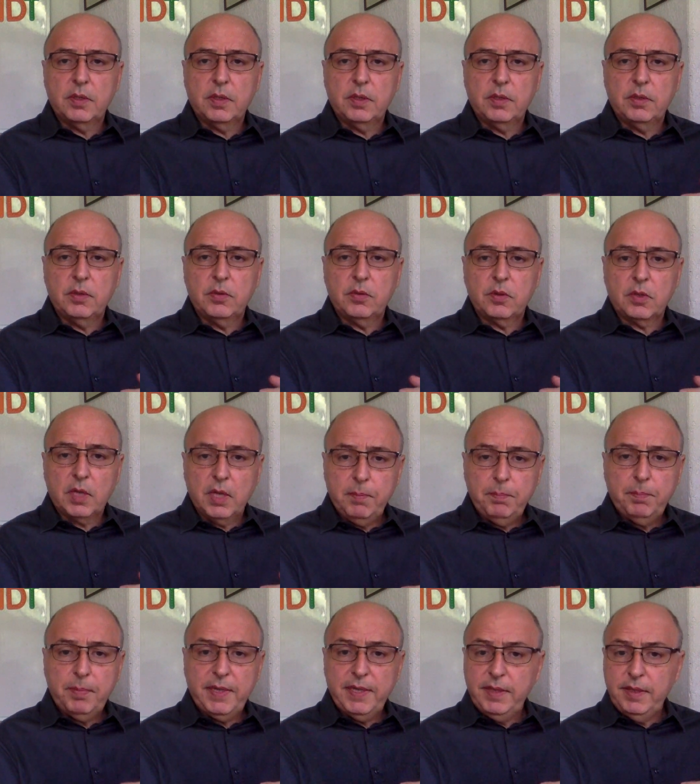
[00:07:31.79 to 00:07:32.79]
in your
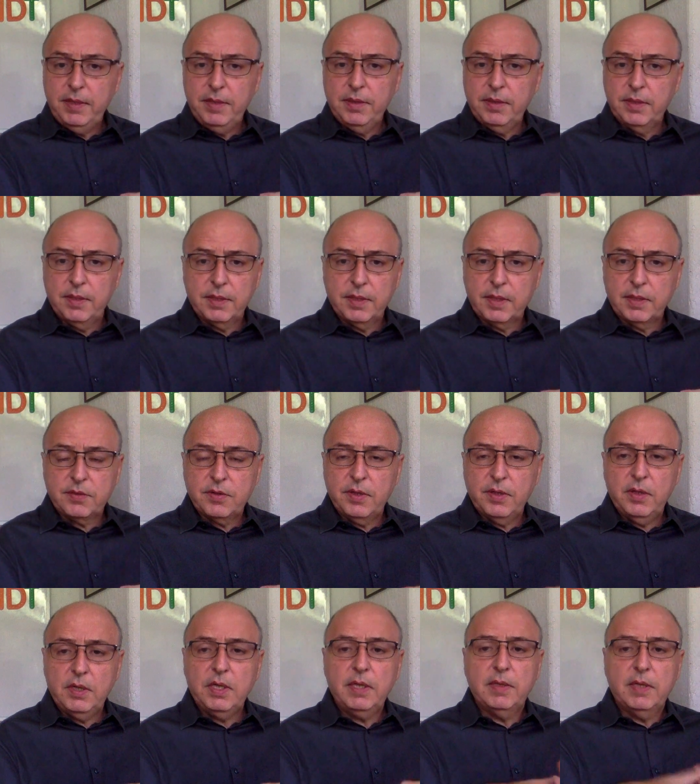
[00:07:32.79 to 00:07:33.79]
company,
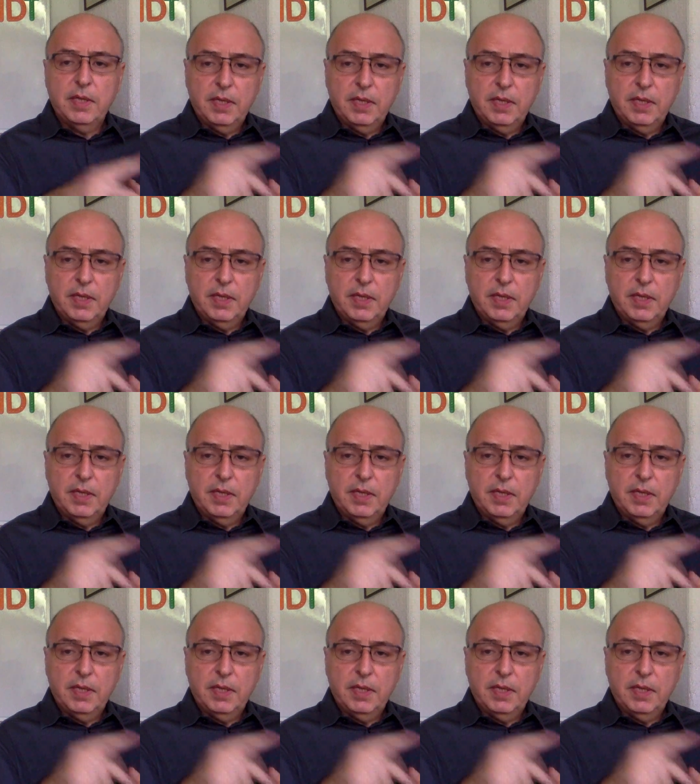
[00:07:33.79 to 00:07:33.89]
etc.